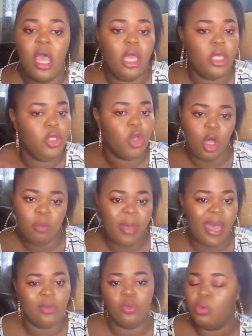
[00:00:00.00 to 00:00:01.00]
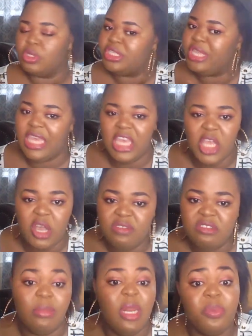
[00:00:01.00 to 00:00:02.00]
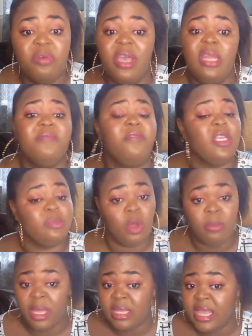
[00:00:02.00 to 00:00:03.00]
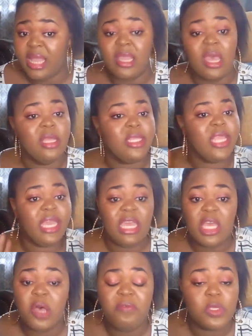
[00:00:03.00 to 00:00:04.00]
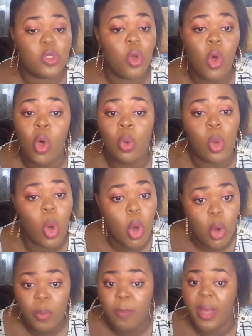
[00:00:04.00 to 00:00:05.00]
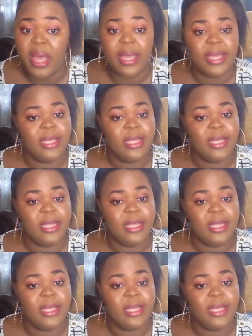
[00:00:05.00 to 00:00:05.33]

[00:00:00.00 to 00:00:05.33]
A young man who was taking care of his family, providing for his mom and dad, taking care of his whole home.